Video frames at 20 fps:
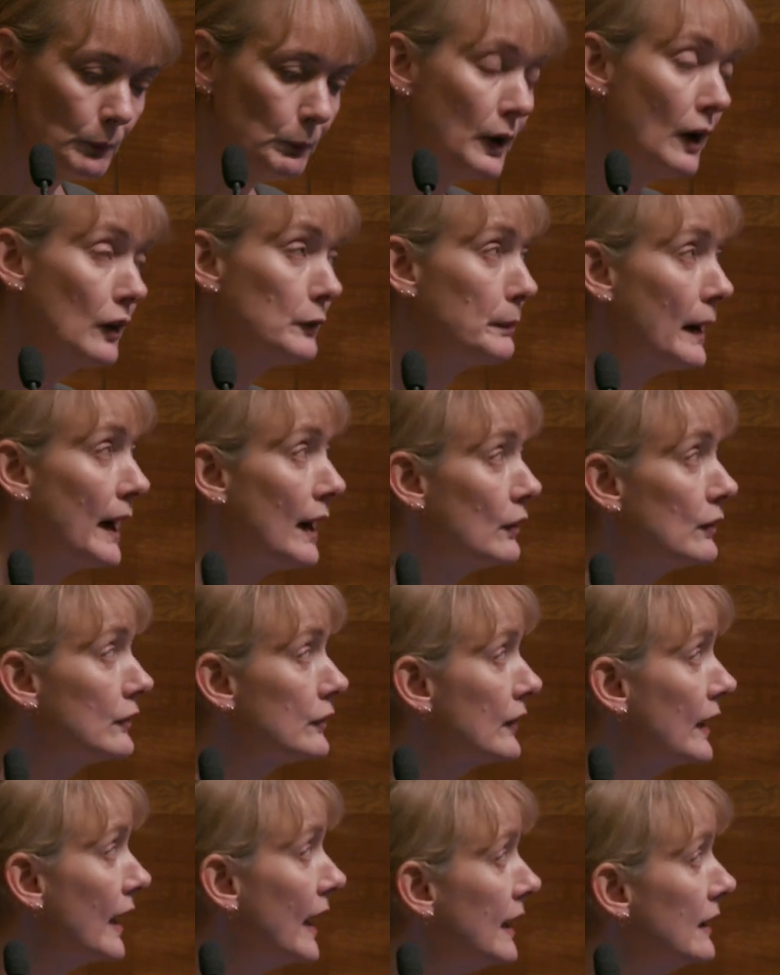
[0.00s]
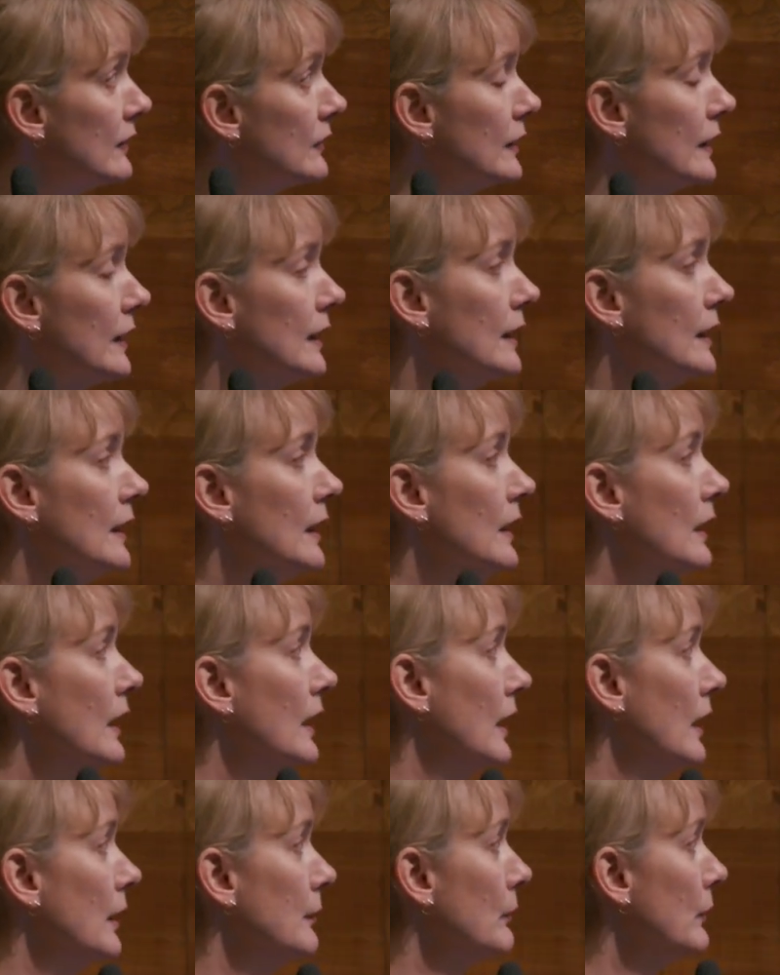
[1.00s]
We asked parents at 8
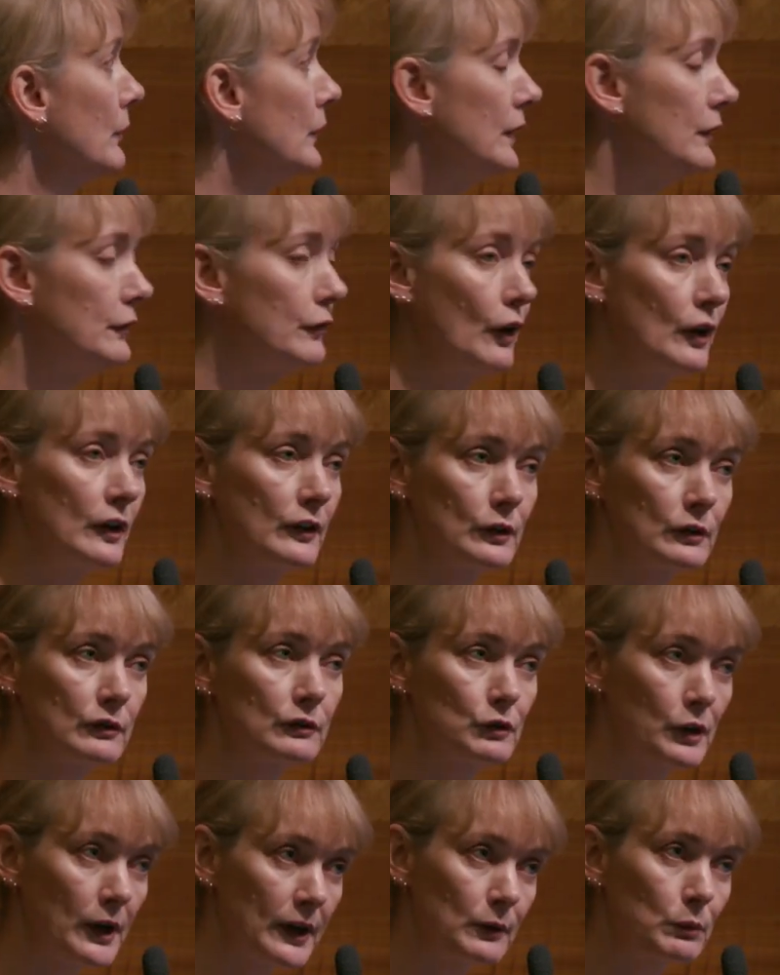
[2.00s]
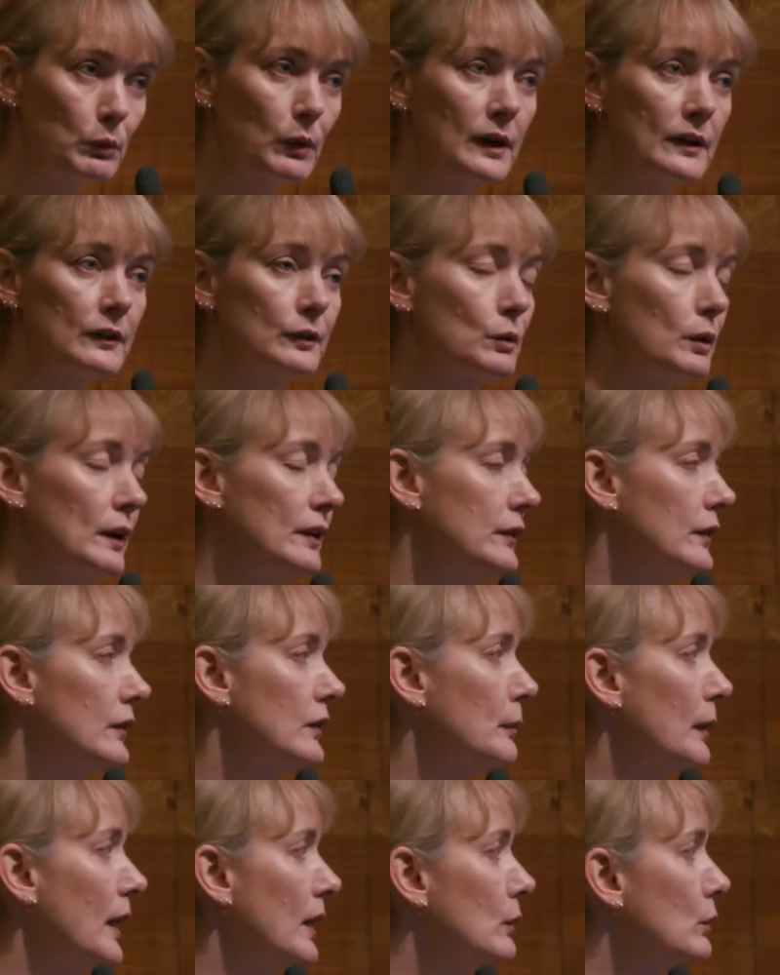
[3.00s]
these various trait-wise
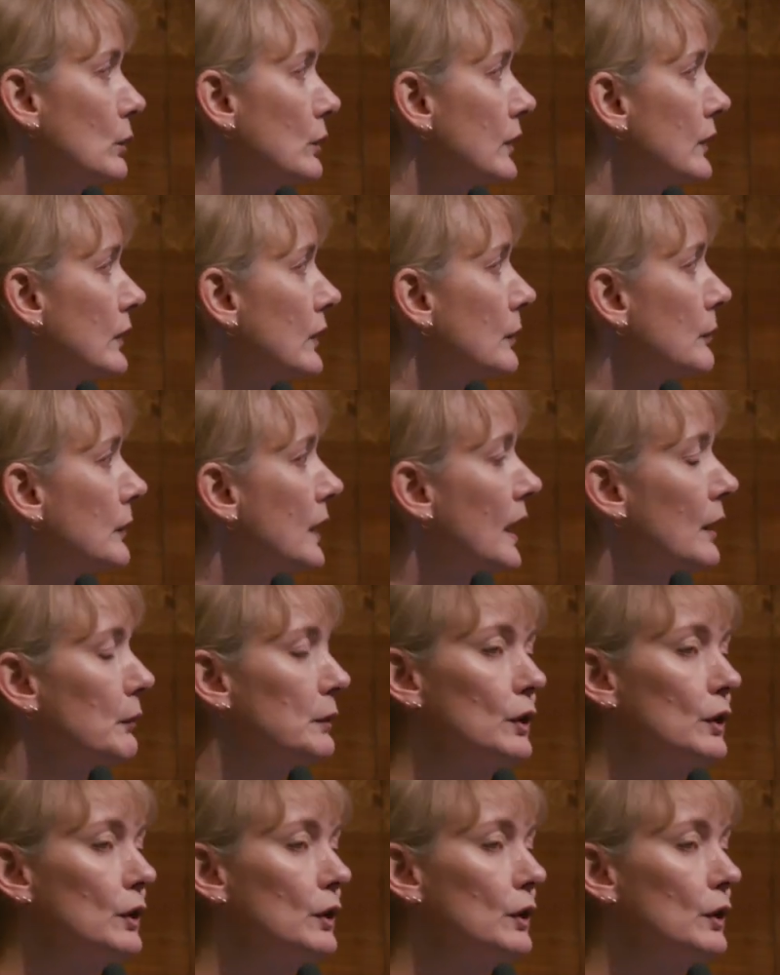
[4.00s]
questions about autism.